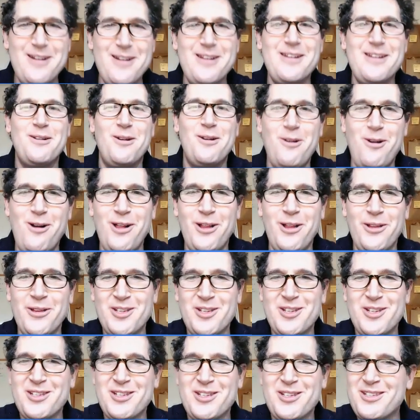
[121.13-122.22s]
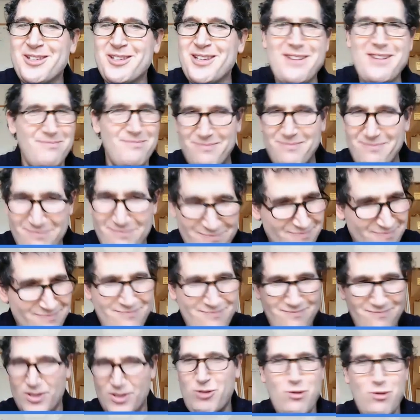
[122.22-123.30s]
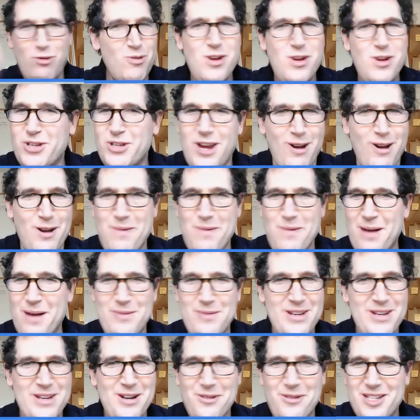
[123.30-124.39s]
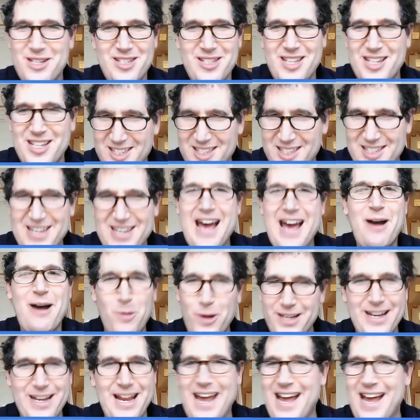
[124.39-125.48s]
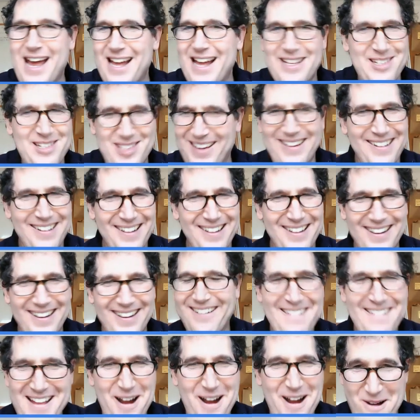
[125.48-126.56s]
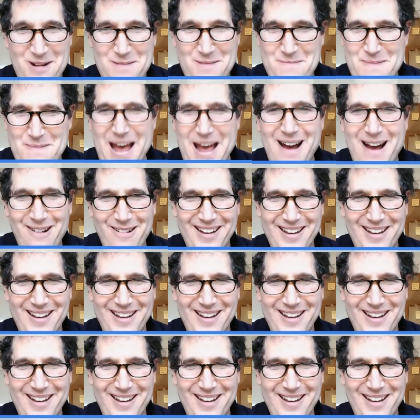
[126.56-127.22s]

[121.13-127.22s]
All this. It's like, screw you, scary mommy. This is not what dads are about.